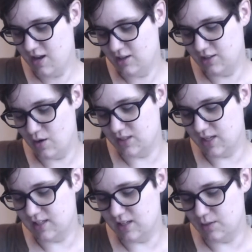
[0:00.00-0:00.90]
So it
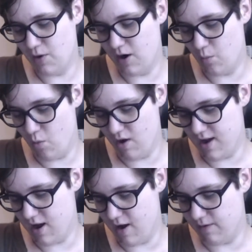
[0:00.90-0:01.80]
says it's part
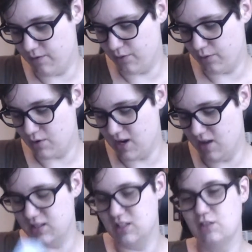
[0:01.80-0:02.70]
1 of 3,
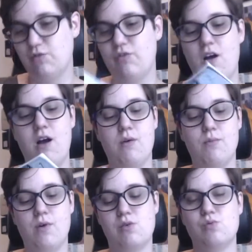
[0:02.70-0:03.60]
and this is
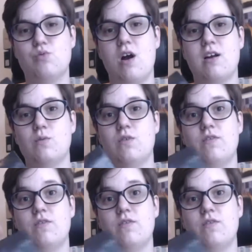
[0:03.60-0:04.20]
from Rocket Wolf